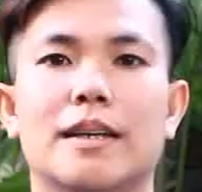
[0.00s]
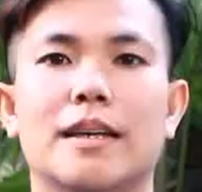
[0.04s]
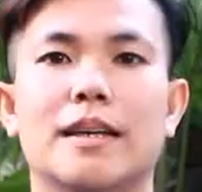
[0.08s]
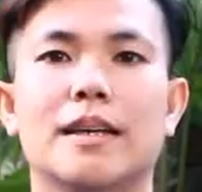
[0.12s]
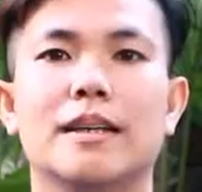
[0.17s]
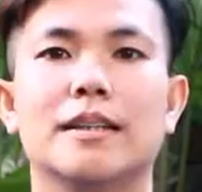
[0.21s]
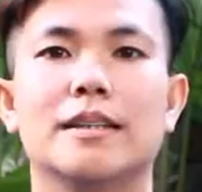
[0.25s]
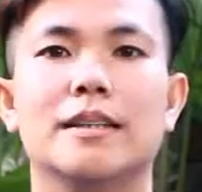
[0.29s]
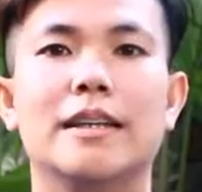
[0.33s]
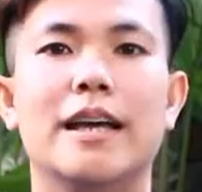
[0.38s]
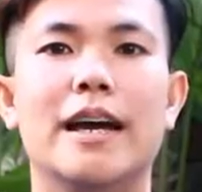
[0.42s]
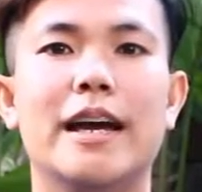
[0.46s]

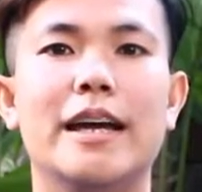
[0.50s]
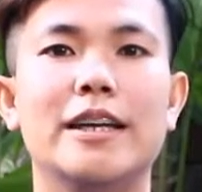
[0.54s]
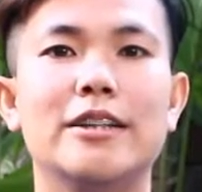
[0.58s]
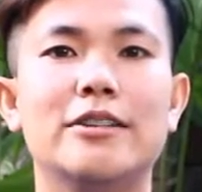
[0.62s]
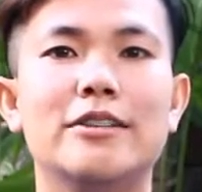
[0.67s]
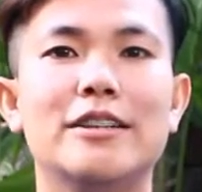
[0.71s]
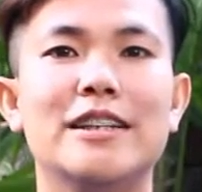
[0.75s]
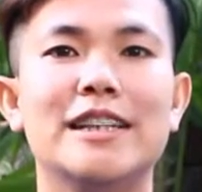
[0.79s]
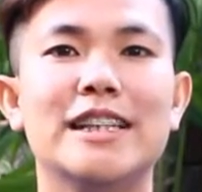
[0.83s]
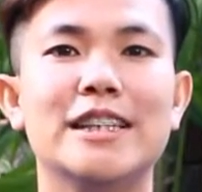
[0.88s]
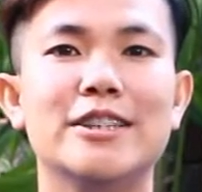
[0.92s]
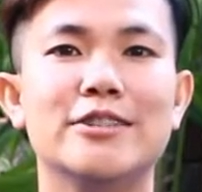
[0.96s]
Guy
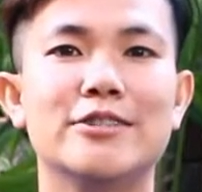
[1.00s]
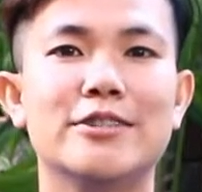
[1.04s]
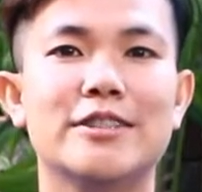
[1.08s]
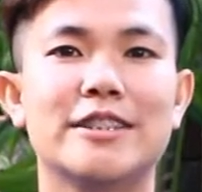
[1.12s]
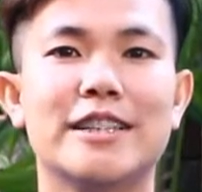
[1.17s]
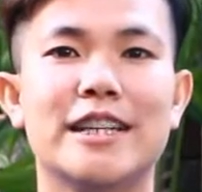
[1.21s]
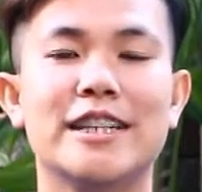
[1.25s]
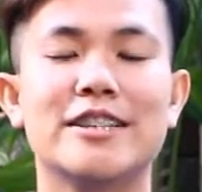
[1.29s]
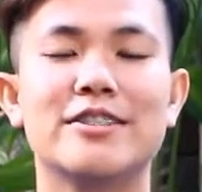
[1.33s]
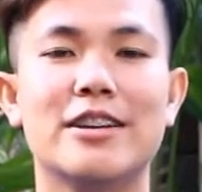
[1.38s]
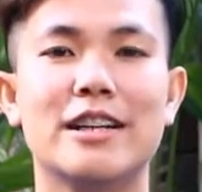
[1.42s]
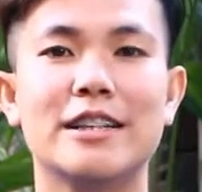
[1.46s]
Dolino,
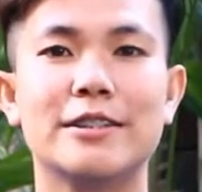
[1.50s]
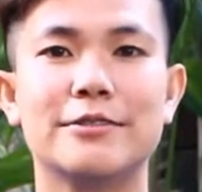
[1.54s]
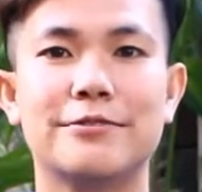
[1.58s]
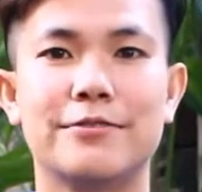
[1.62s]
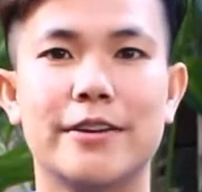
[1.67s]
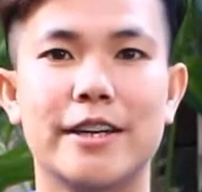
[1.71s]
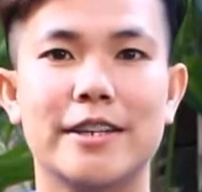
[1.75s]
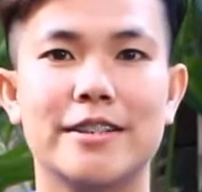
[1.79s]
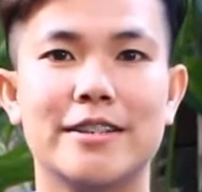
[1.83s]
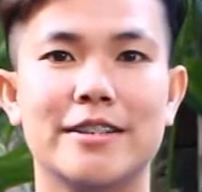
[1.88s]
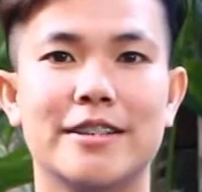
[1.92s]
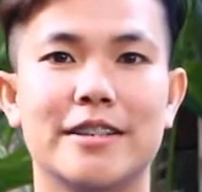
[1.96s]
central
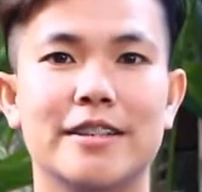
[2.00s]
defender.